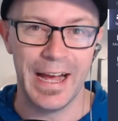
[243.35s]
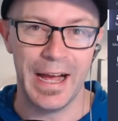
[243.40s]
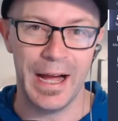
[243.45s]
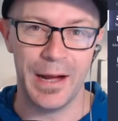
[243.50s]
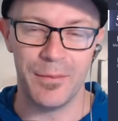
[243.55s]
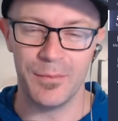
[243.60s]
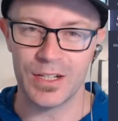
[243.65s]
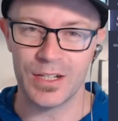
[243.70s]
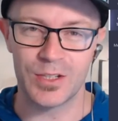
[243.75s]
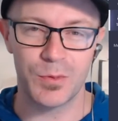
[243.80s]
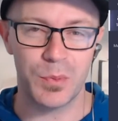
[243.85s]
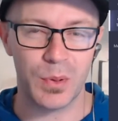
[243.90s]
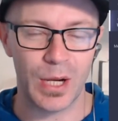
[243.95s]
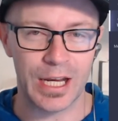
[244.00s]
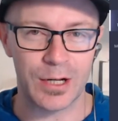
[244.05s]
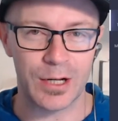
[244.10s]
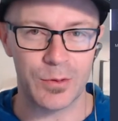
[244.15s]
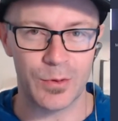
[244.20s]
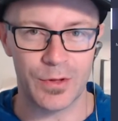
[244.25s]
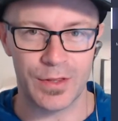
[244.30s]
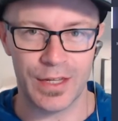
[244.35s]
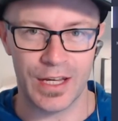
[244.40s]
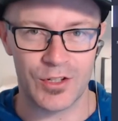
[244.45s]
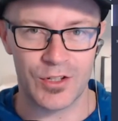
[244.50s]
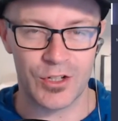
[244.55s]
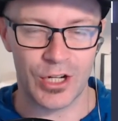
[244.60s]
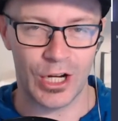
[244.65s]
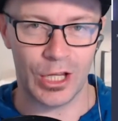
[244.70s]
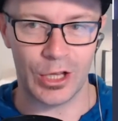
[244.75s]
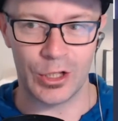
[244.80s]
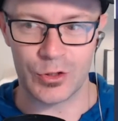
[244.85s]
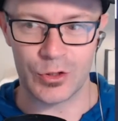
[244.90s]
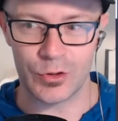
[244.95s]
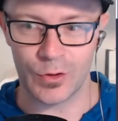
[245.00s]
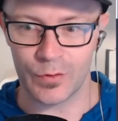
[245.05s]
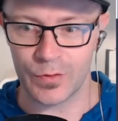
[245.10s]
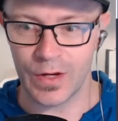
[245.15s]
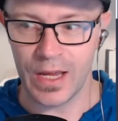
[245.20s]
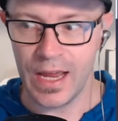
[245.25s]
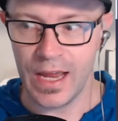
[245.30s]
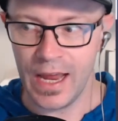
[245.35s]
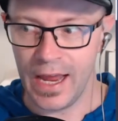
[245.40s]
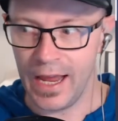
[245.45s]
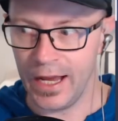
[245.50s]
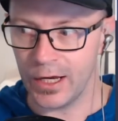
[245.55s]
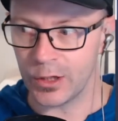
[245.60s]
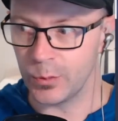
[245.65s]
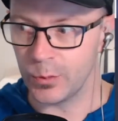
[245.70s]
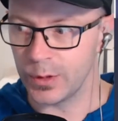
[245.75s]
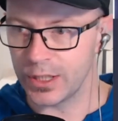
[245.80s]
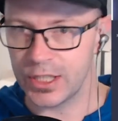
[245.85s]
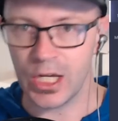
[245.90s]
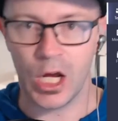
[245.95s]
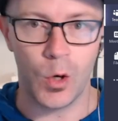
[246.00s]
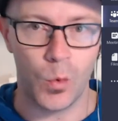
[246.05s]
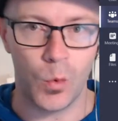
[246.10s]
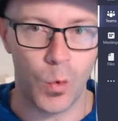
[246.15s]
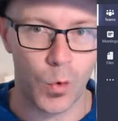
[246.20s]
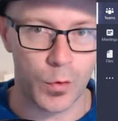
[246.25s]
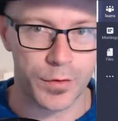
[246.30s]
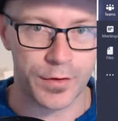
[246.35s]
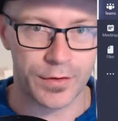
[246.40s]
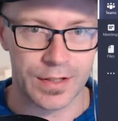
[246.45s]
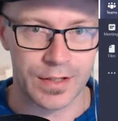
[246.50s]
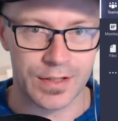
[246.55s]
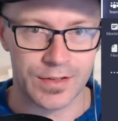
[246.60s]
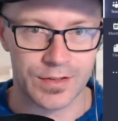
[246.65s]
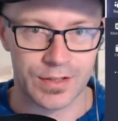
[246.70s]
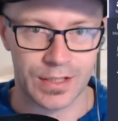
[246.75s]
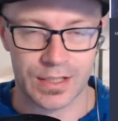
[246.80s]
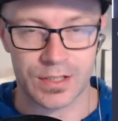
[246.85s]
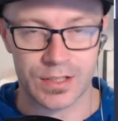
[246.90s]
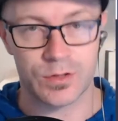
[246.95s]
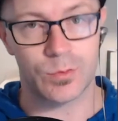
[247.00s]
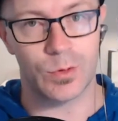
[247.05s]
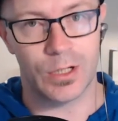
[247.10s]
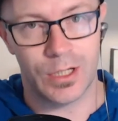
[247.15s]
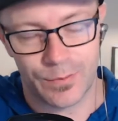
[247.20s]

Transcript: It's plagued with that challenge of how do we co-author these things?